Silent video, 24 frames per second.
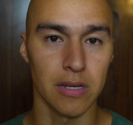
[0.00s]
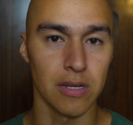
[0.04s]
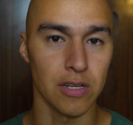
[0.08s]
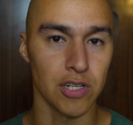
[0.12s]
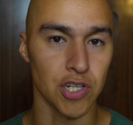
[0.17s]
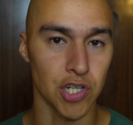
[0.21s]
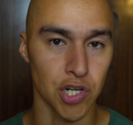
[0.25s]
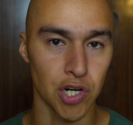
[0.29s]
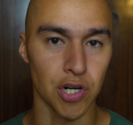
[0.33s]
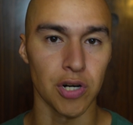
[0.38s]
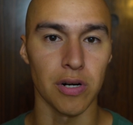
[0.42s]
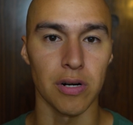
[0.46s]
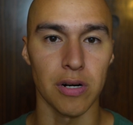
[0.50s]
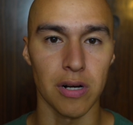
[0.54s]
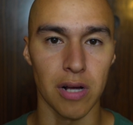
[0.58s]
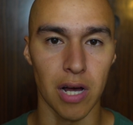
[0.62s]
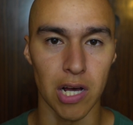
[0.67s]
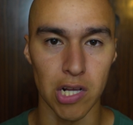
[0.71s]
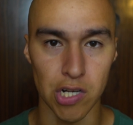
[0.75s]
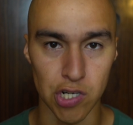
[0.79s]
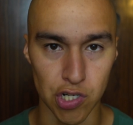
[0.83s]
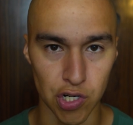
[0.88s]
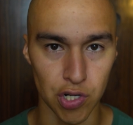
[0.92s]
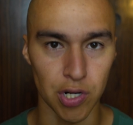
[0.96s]
Sure,
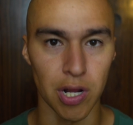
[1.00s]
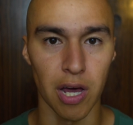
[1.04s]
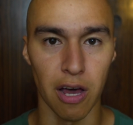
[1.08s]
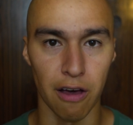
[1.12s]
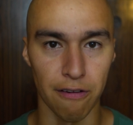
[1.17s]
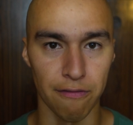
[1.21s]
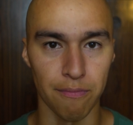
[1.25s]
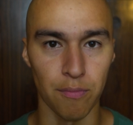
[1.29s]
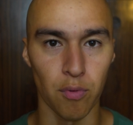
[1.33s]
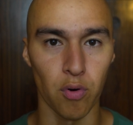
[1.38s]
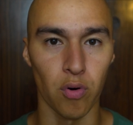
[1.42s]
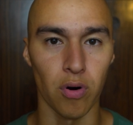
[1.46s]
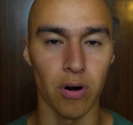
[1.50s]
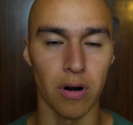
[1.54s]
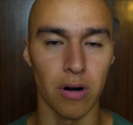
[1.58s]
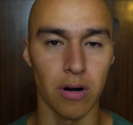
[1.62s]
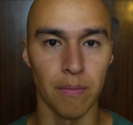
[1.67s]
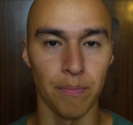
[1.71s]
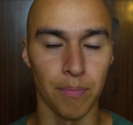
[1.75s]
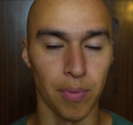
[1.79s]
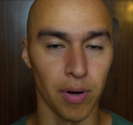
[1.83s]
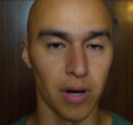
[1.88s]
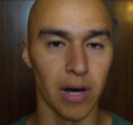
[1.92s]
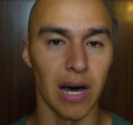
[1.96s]
I should have more,
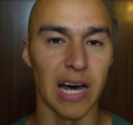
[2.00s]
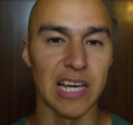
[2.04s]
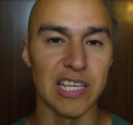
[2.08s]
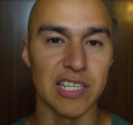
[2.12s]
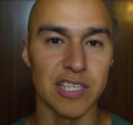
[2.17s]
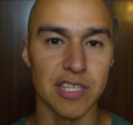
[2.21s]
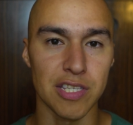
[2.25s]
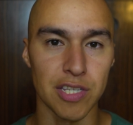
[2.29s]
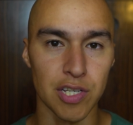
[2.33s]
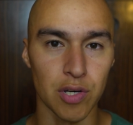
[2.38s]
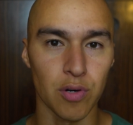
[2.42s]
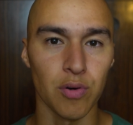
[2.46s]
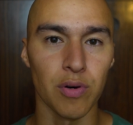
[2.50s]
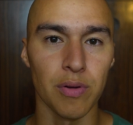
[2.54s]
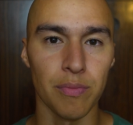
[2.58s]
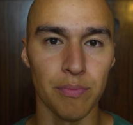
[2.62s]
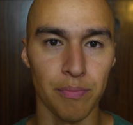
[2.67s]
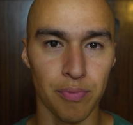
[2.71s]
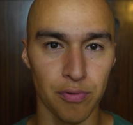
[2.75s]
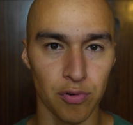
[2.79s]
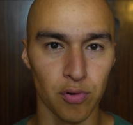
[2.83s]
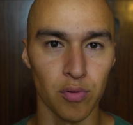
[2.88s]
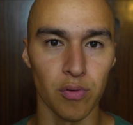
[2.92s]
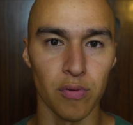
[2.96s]
but I still
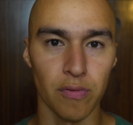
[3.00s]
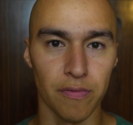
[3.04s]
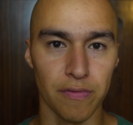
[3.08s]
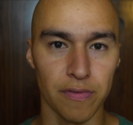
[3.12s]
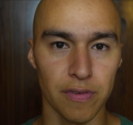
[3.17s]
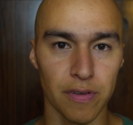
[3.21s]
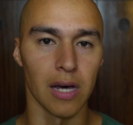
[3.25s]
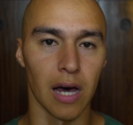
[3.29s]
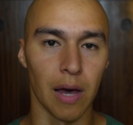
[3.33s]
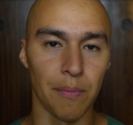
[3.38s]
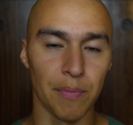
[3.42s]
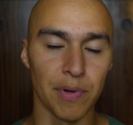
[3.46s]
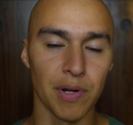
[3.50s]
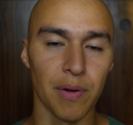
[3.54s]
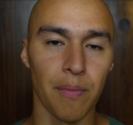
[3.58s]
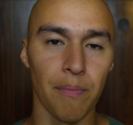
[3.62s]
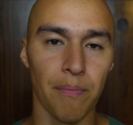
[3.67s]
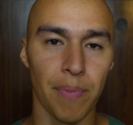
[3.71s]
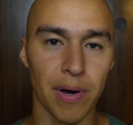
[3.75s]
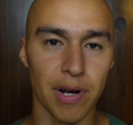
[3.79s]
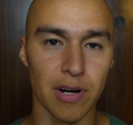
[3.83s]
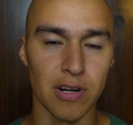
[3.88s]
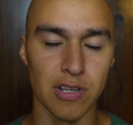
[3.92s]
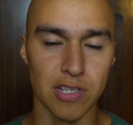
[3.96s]
improved. I'm in a
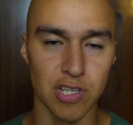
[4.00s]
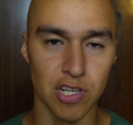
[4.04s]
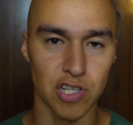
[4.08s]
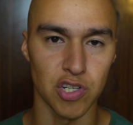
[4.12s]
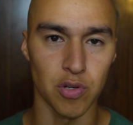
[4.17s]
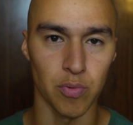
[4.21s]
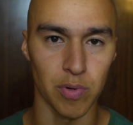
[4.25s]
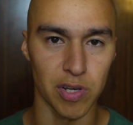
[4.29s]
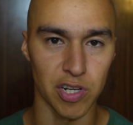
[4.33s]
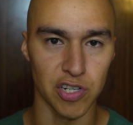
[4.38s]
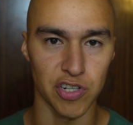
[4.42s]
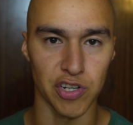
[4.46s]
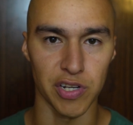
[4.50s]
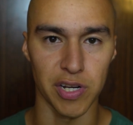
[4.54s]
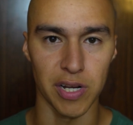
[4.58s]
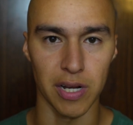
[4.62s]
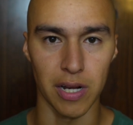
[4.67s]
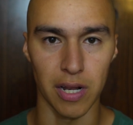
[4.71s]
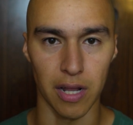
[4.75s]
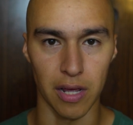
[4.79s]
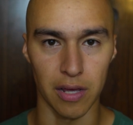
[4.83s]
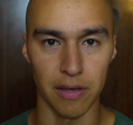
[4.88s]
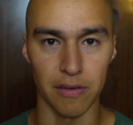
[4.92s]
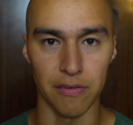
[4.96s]
better situation
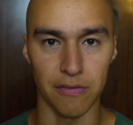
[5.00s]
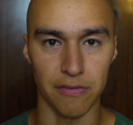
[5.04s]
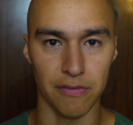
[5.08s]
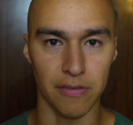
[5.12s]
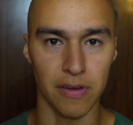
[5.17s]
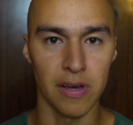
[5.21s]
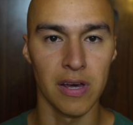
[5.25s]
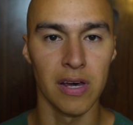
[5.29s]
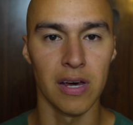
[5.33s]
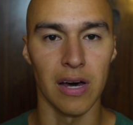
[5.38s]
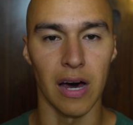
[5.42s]
in life.